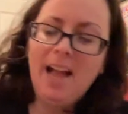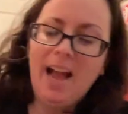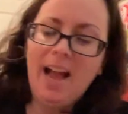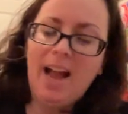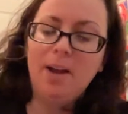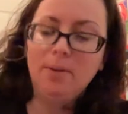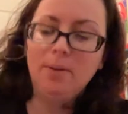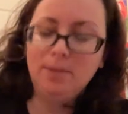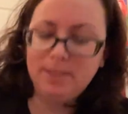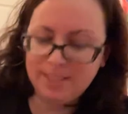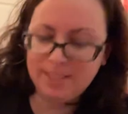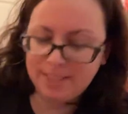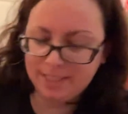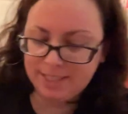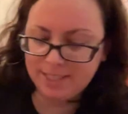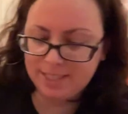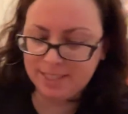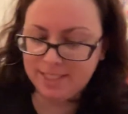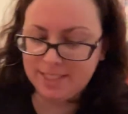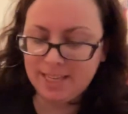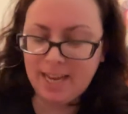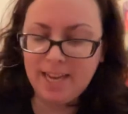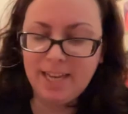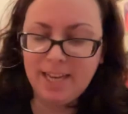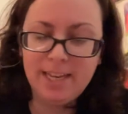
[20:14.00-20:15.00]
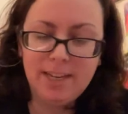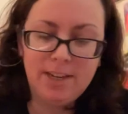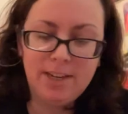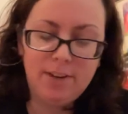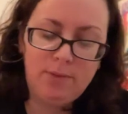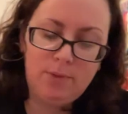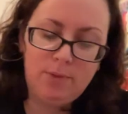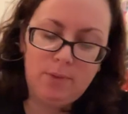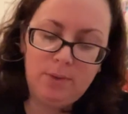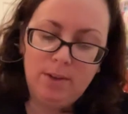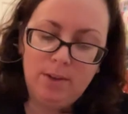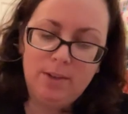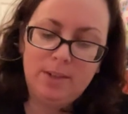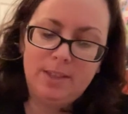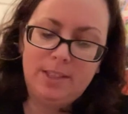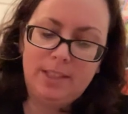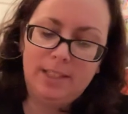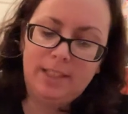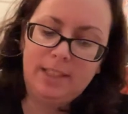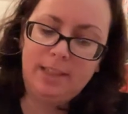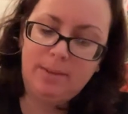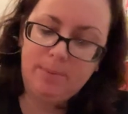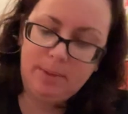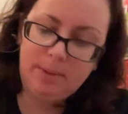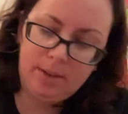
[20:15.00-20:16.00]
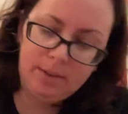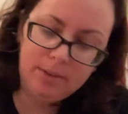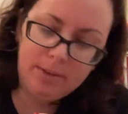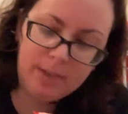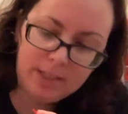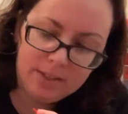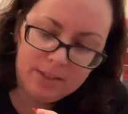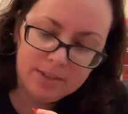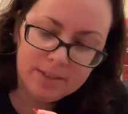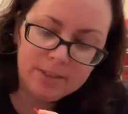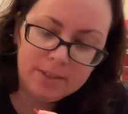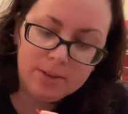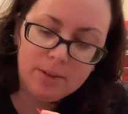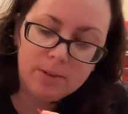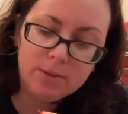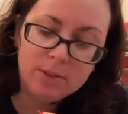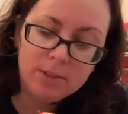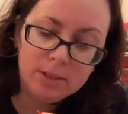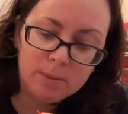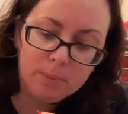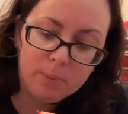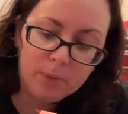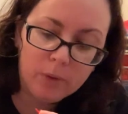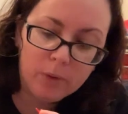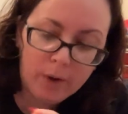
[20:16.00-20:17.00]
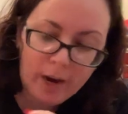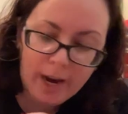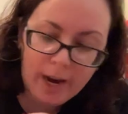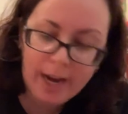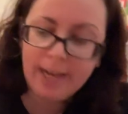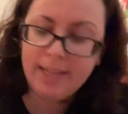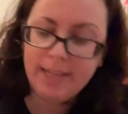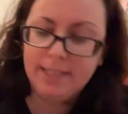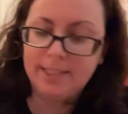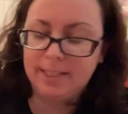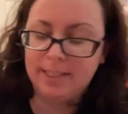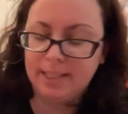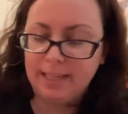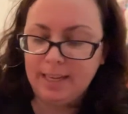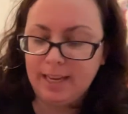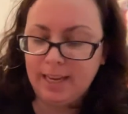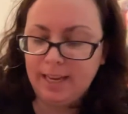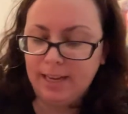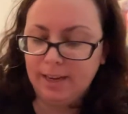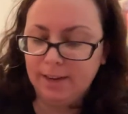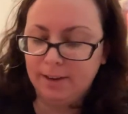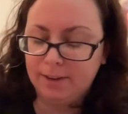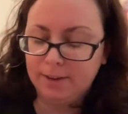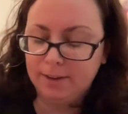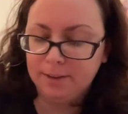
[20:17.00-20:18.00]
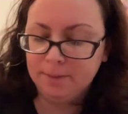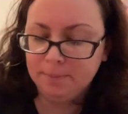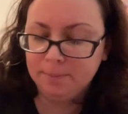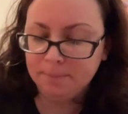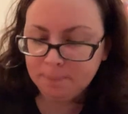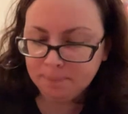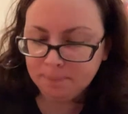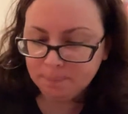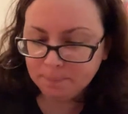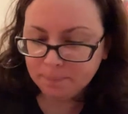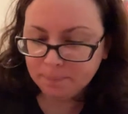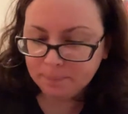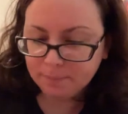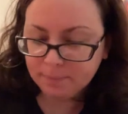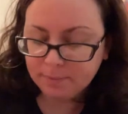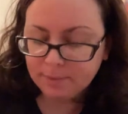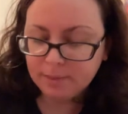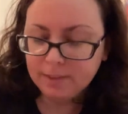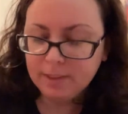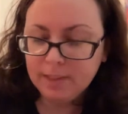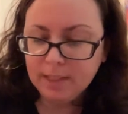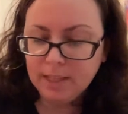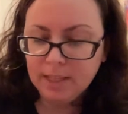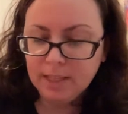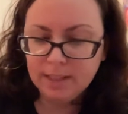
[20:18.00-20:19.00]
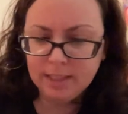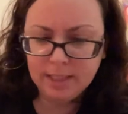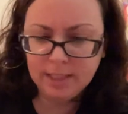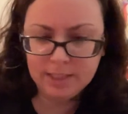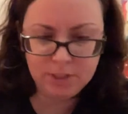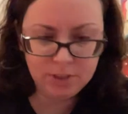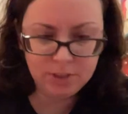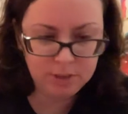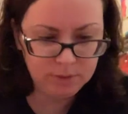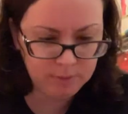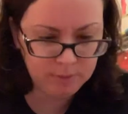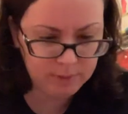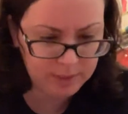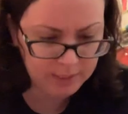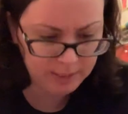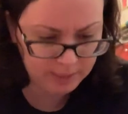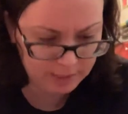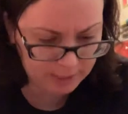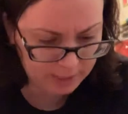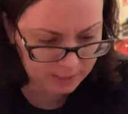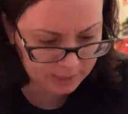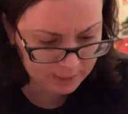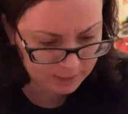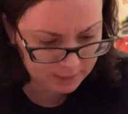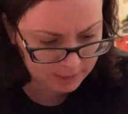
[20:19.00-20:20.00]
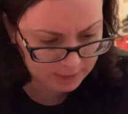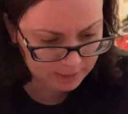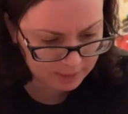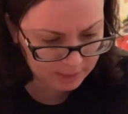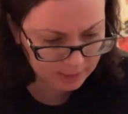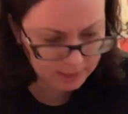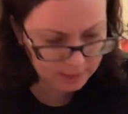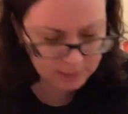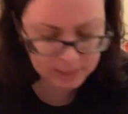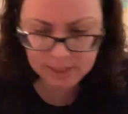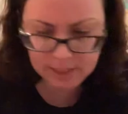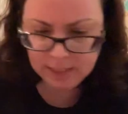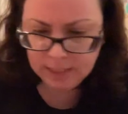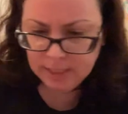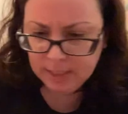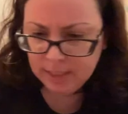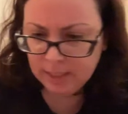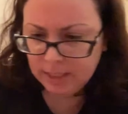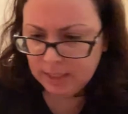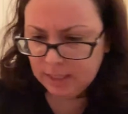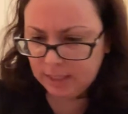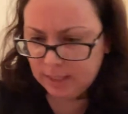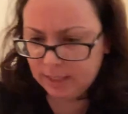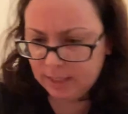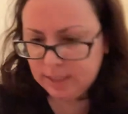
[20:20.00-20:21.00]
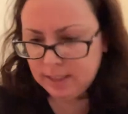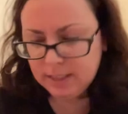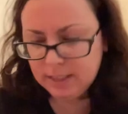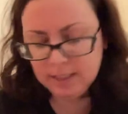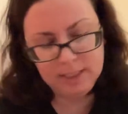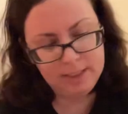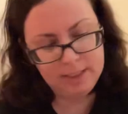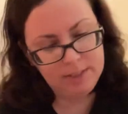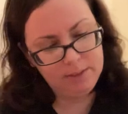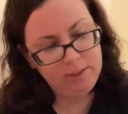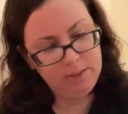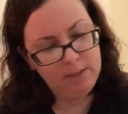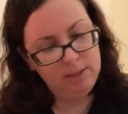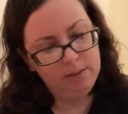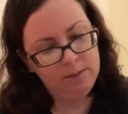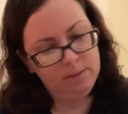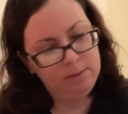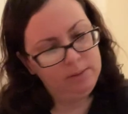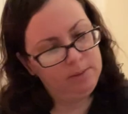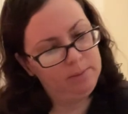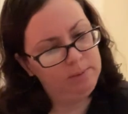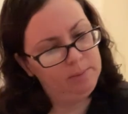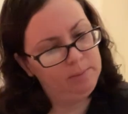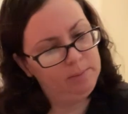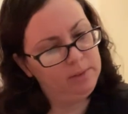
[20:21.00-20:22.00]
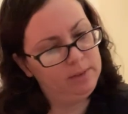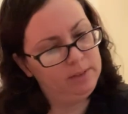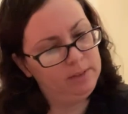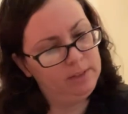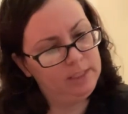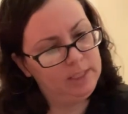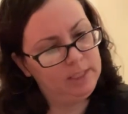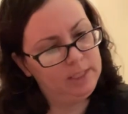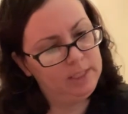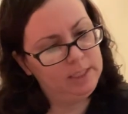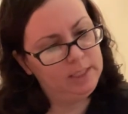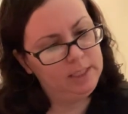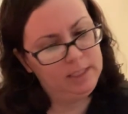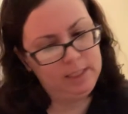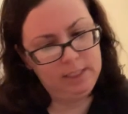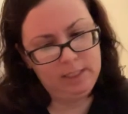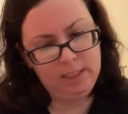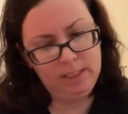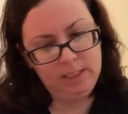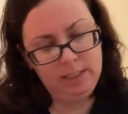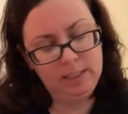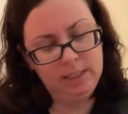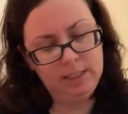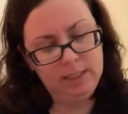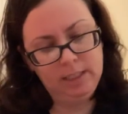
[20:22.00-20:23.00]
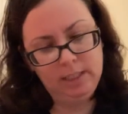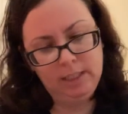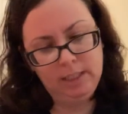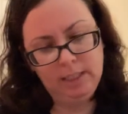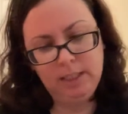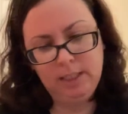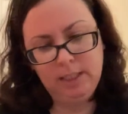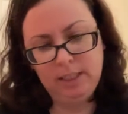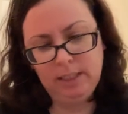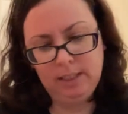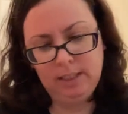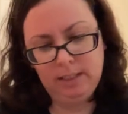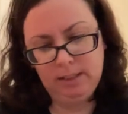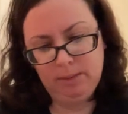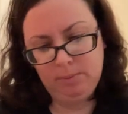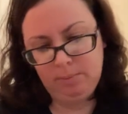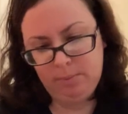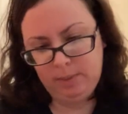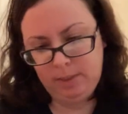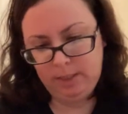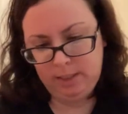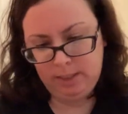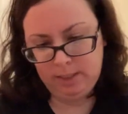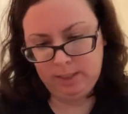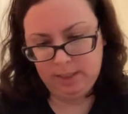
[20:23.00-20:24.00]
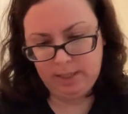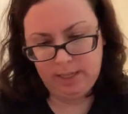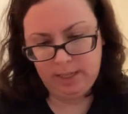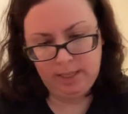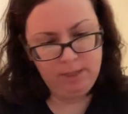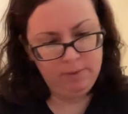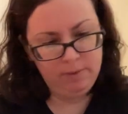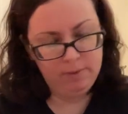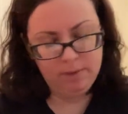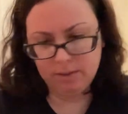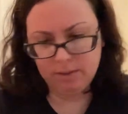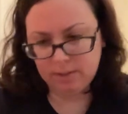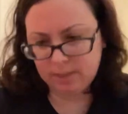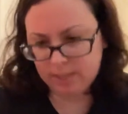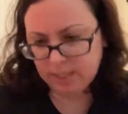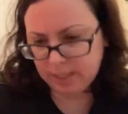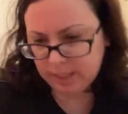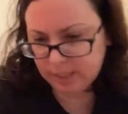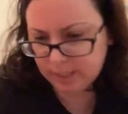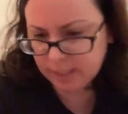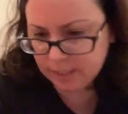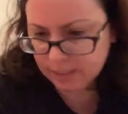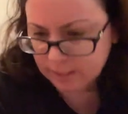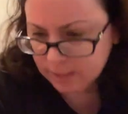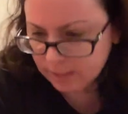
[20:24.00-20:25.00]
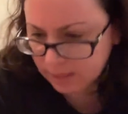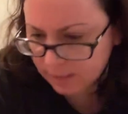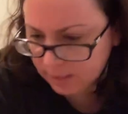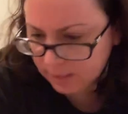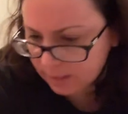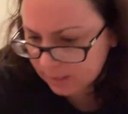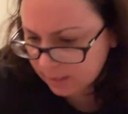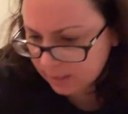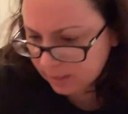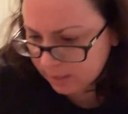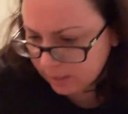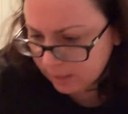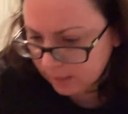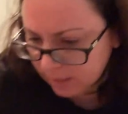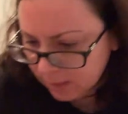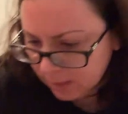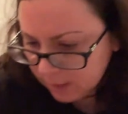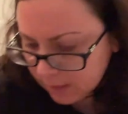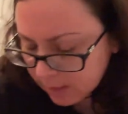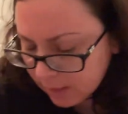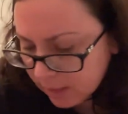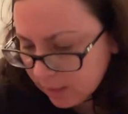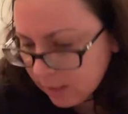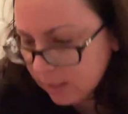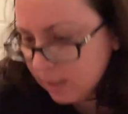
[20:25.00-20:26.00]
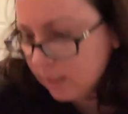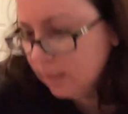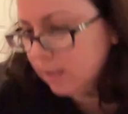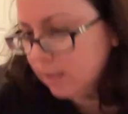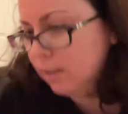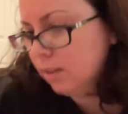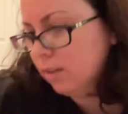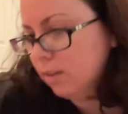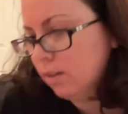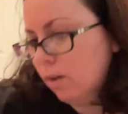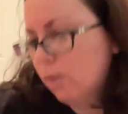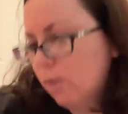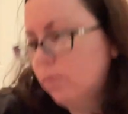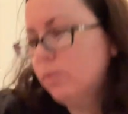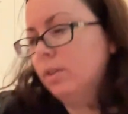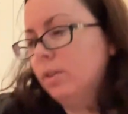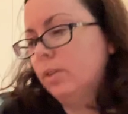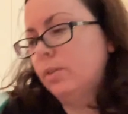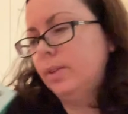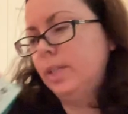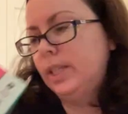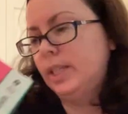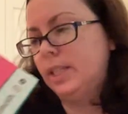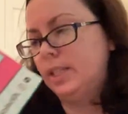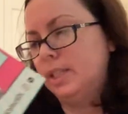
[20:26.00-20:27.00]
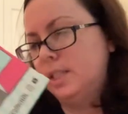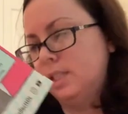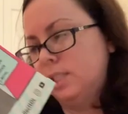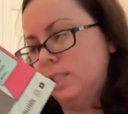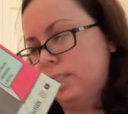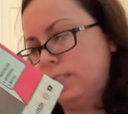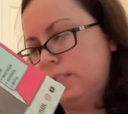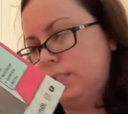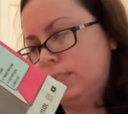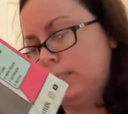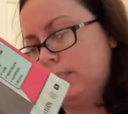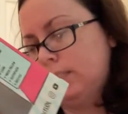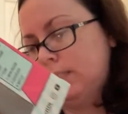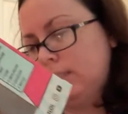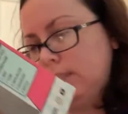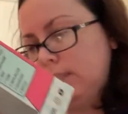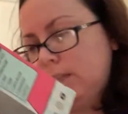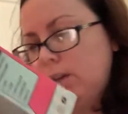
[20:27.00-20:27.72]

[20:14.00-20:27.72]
I was like excited at first, and then like, okay, there's no surprise in here that you get. Uh, I don't even remember this being advertised. Oh no, it is.